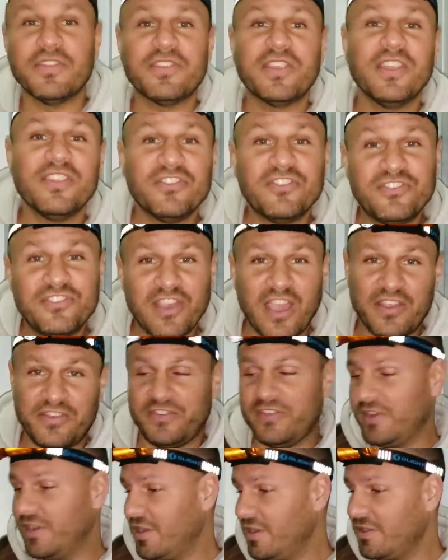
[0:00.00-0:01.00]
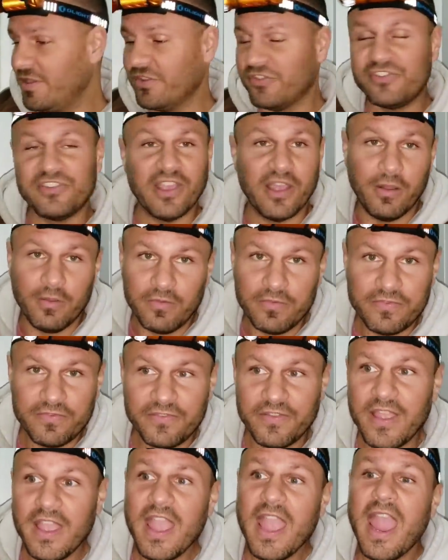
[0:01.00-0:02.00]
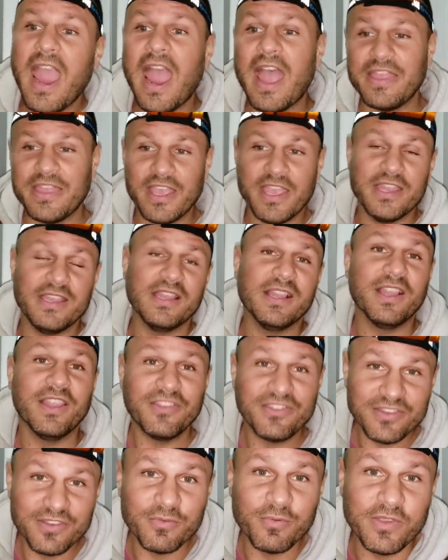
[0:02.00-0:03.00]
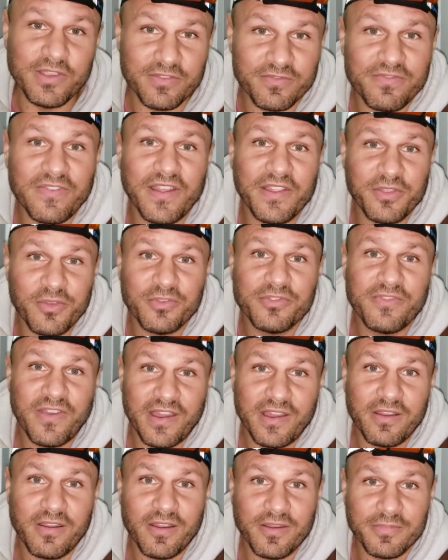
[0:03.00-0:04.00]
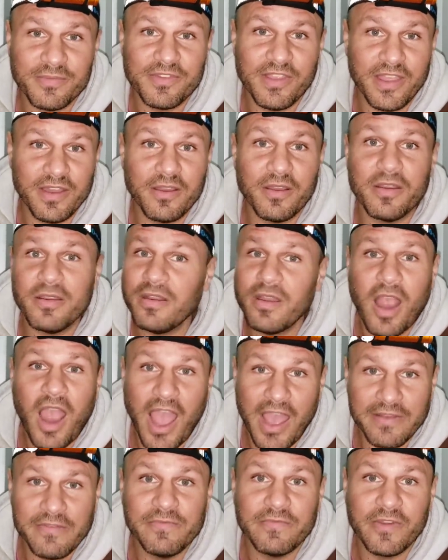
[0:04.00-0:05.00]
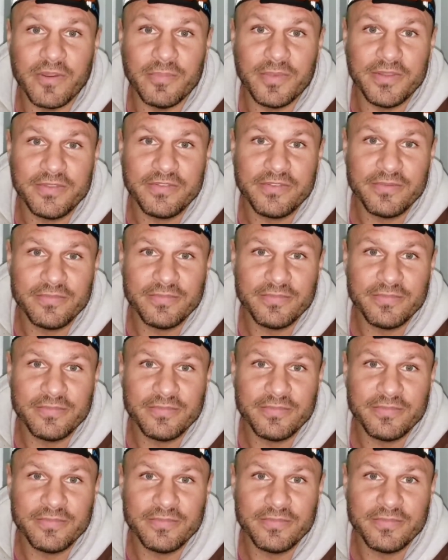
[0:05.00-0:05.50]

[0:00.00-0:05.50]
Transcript: let's get Jesse the shelf. and then let's see if we can find those firearms that are hiding from